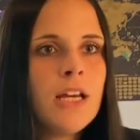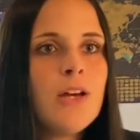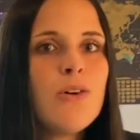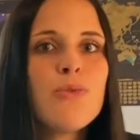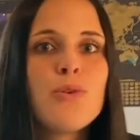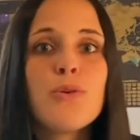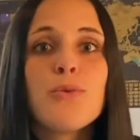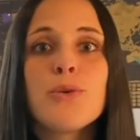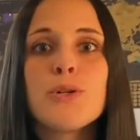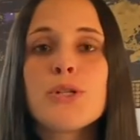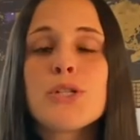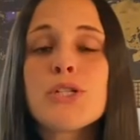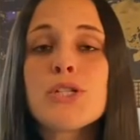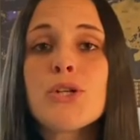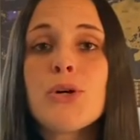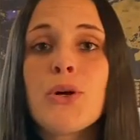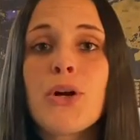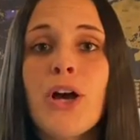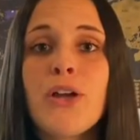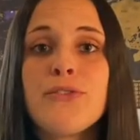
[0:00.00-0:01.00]
We were
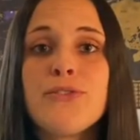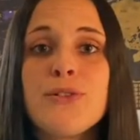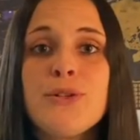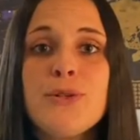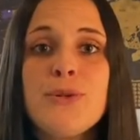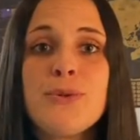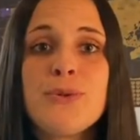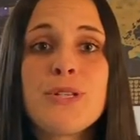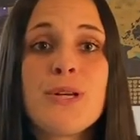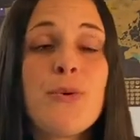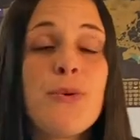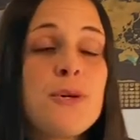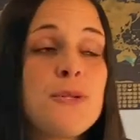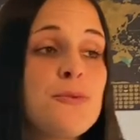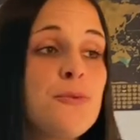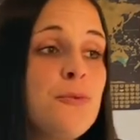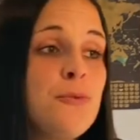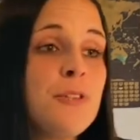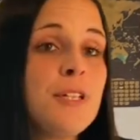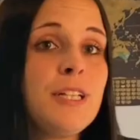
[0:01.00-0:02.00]
so confused. It was
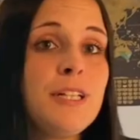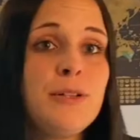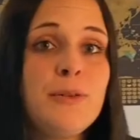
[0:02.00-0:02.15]
really